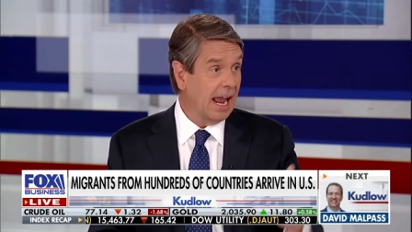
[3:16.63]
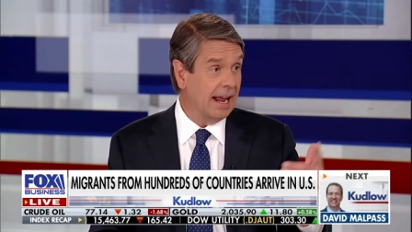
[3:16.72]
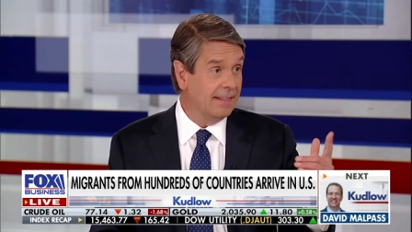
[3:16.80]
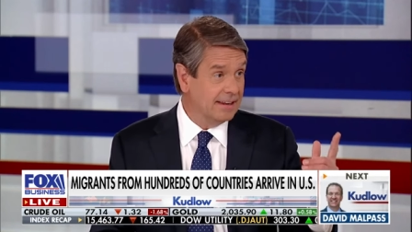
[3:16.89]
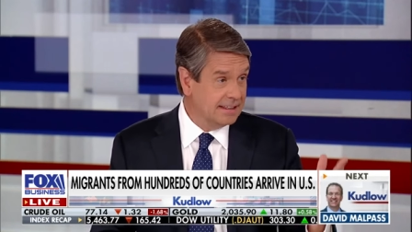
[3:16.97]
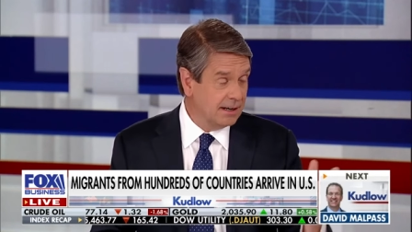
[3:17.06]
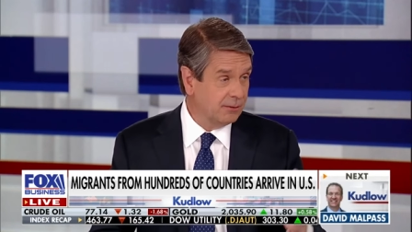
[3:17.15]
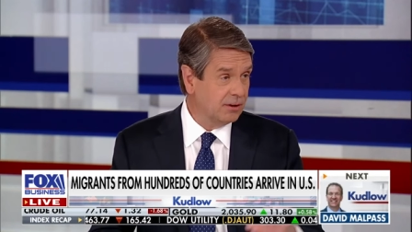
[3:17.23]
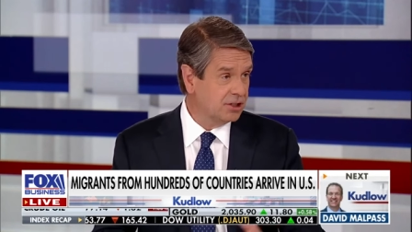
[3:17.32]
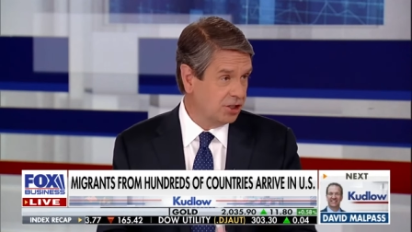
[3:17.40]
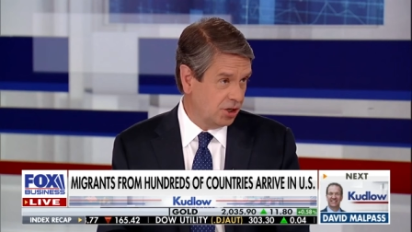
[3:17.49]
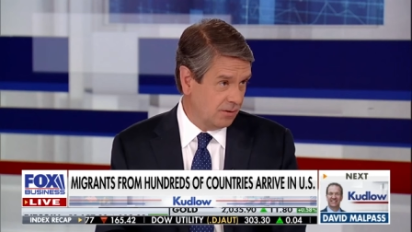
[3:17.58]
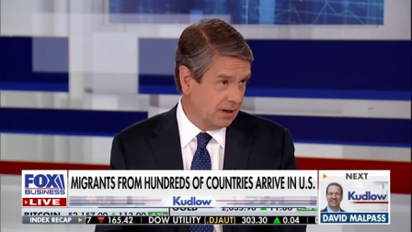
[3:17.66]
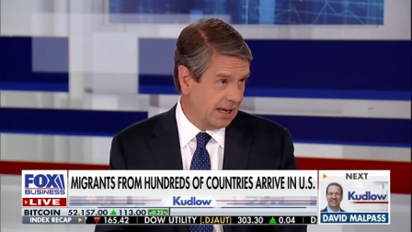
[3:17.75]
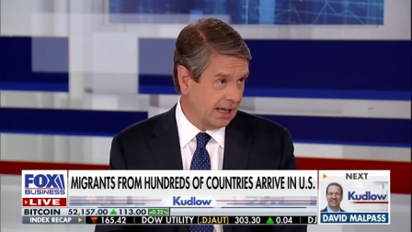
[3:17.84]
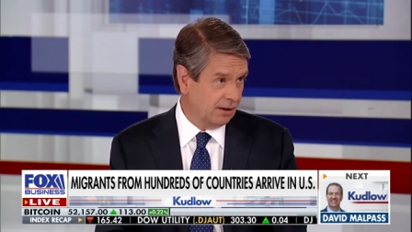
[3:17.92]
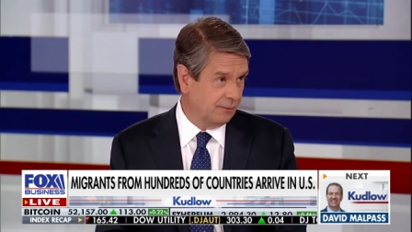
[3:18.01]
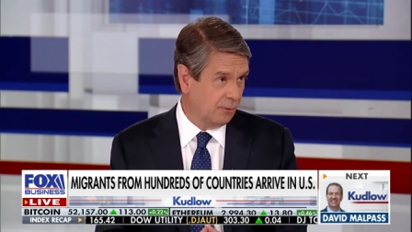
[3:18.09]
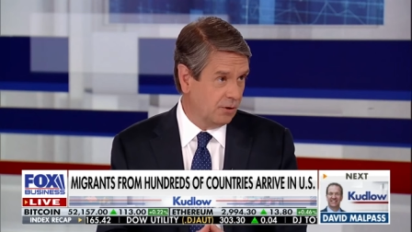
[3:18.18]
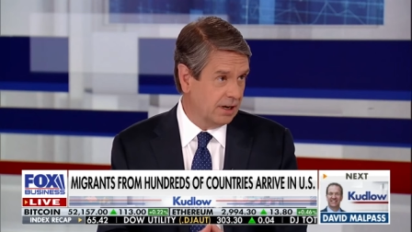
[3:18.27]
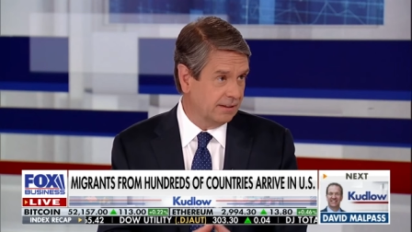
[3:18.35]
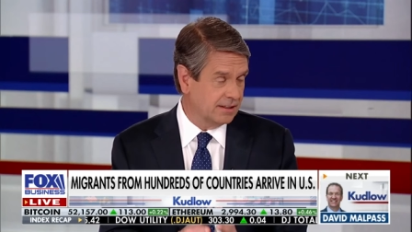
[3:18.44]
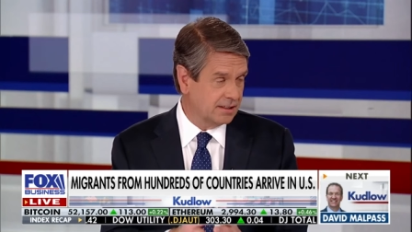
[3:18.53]
And the difference, too, in
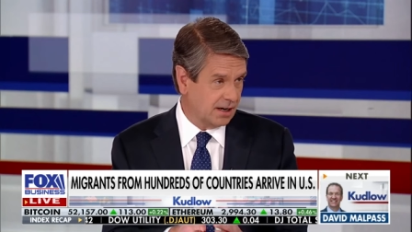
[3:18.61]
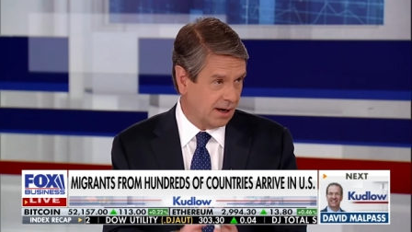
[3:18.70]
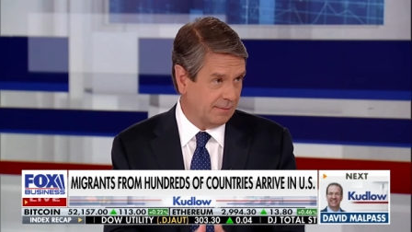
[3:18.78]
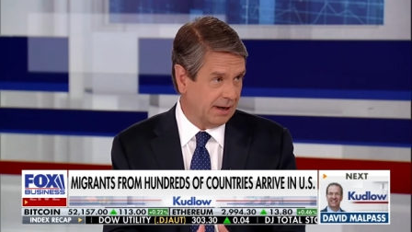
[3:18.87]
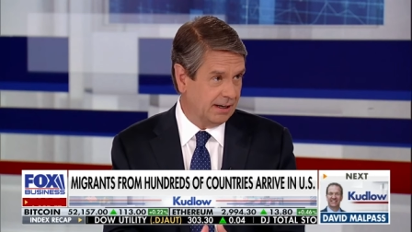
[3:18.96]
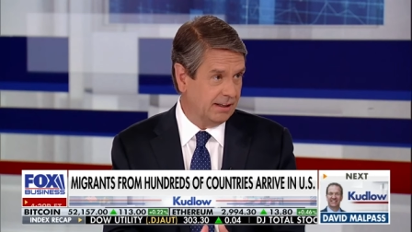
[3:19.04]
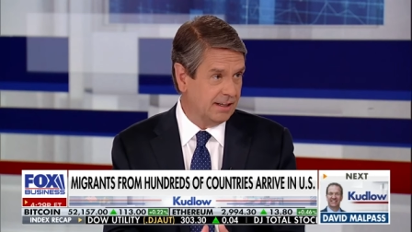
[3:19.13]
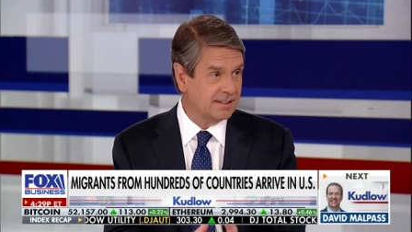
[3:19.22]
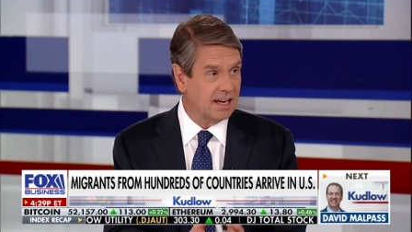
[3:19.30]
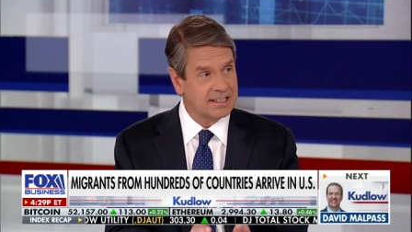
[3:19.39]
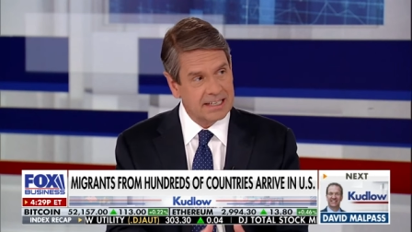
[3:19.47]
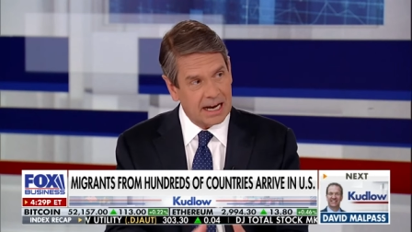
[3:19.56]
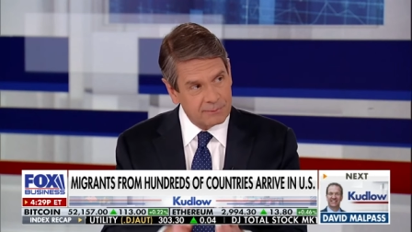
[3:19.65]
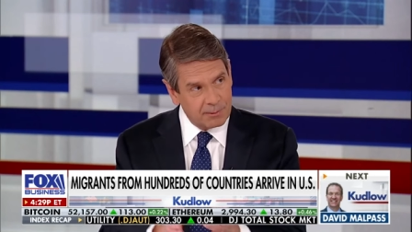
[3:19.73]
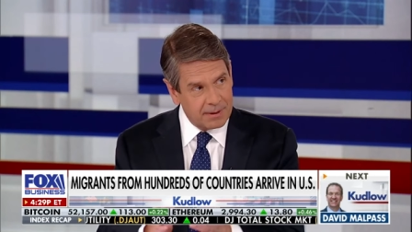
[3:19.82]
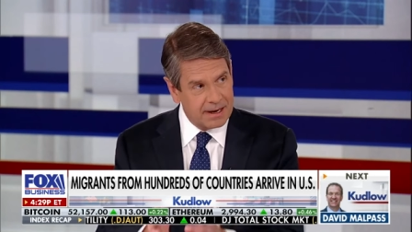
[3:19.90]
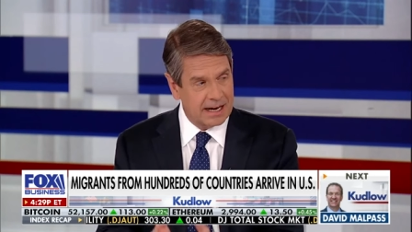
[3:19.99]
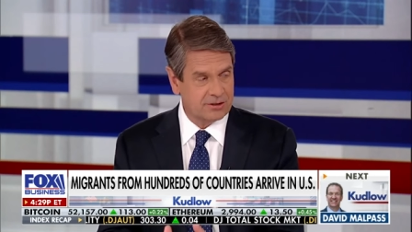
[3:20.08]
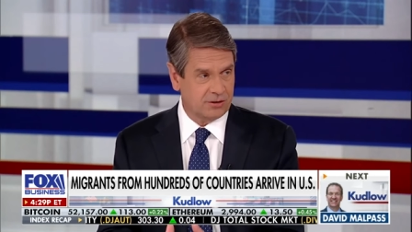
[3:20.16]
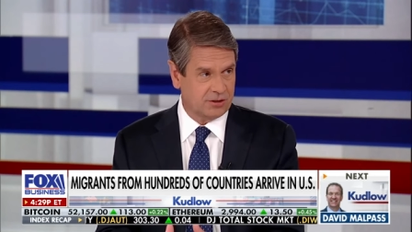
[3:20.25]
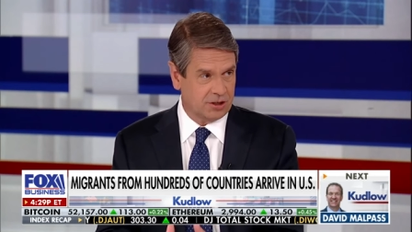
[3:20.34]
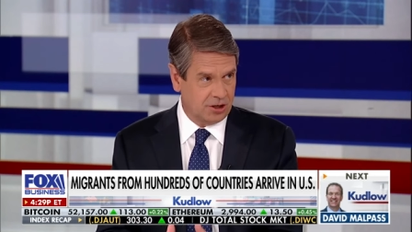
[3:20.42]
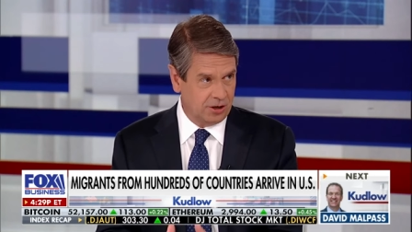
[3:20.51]
California that's compounding this, aside from the national
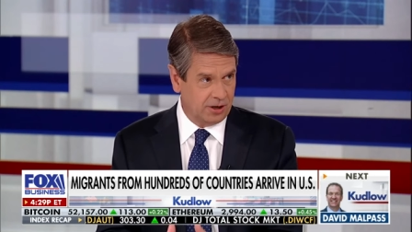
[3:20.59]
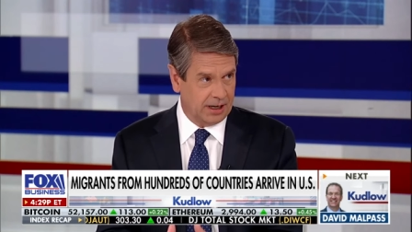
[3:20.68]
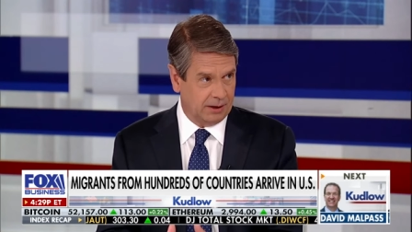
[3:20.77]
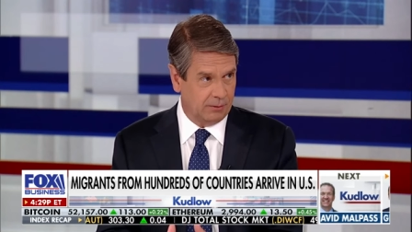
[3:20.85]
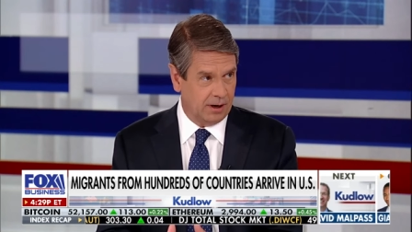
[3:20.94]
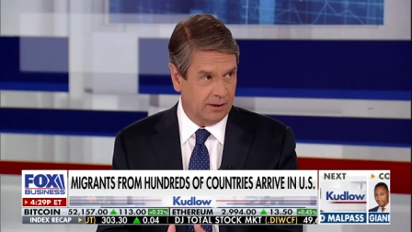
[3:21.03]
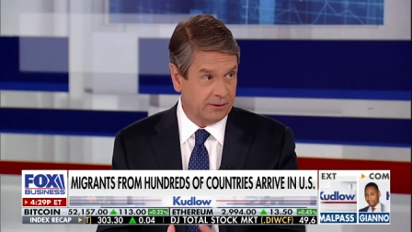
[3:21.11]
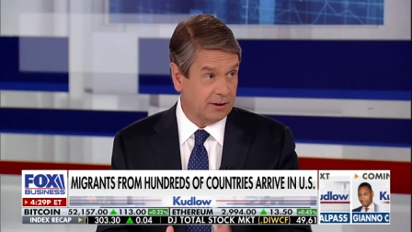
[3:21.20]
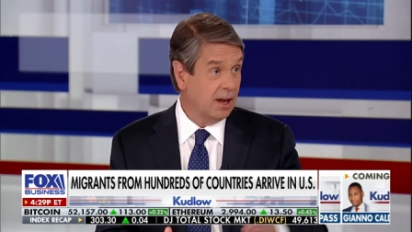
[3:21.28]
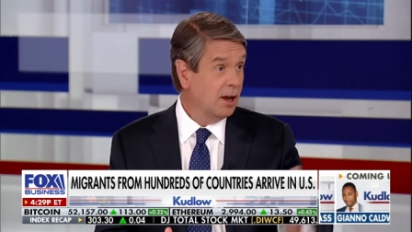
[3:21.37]
security risk,